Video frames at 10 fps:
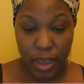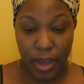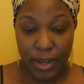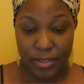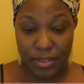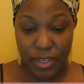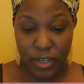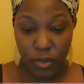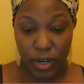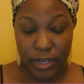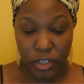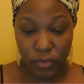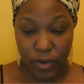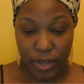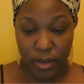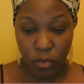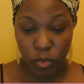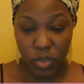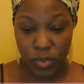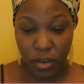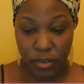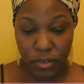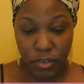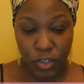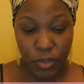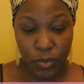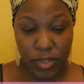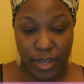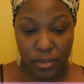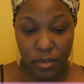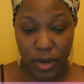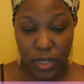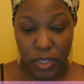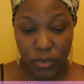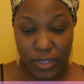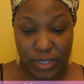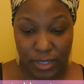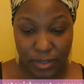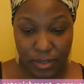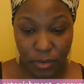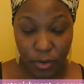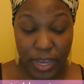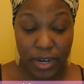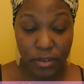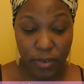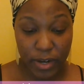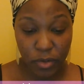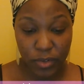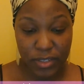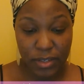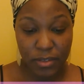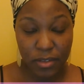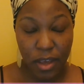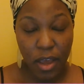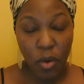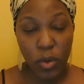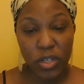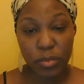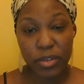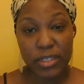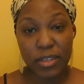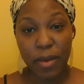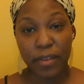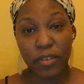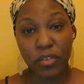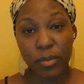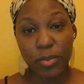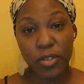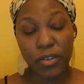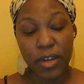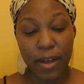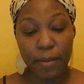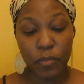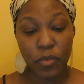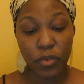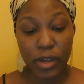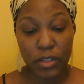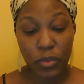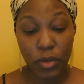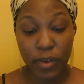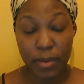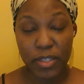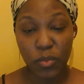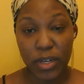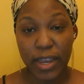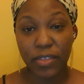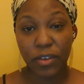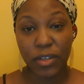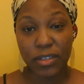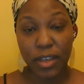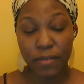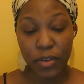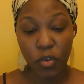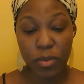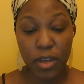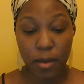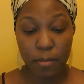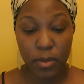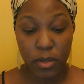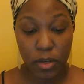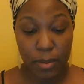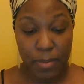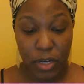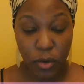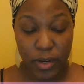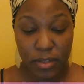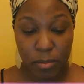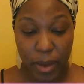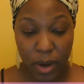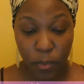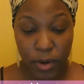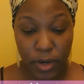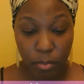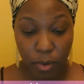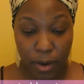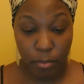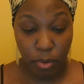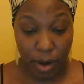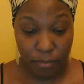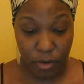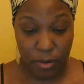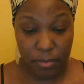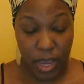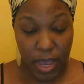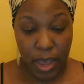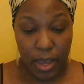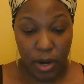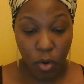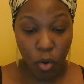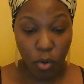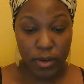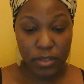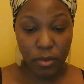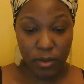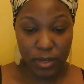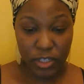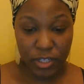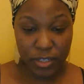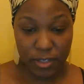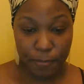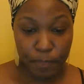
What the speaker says: unskilled or untrained, which was also used as a derogatory sense, or in a derogatory sense, which brings to mind the scripture Deuteronomy 28:37. You will become and be known as a byword and a proverb and a horror to all nations,